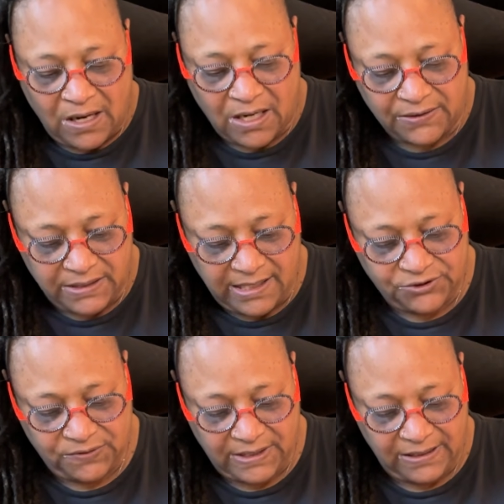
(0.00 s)
On the
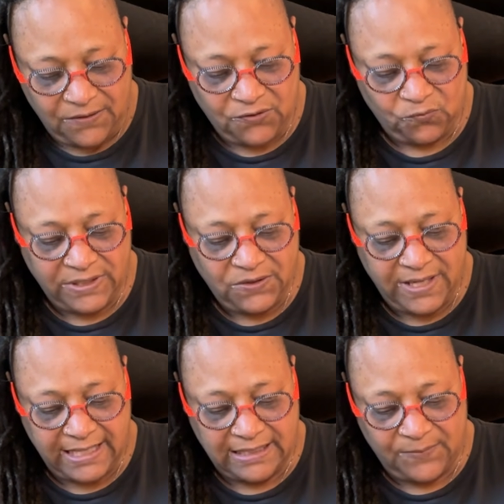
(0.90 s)
contrary, the real
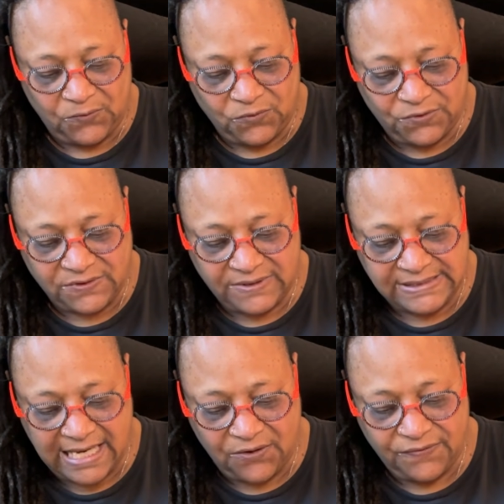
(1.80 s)
economic rulers of the
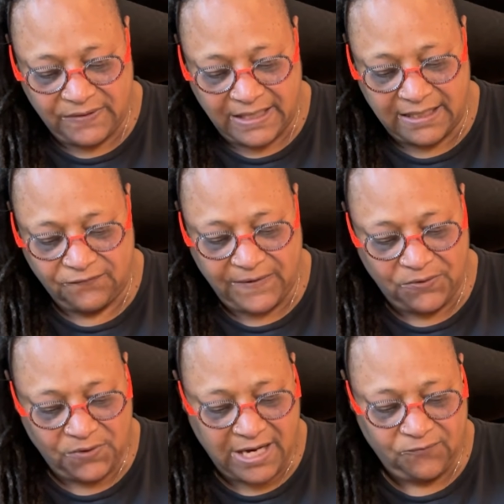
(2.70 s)
South and the
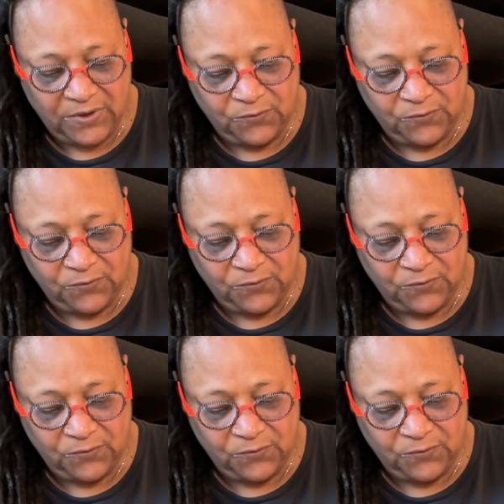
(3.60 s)
federal government,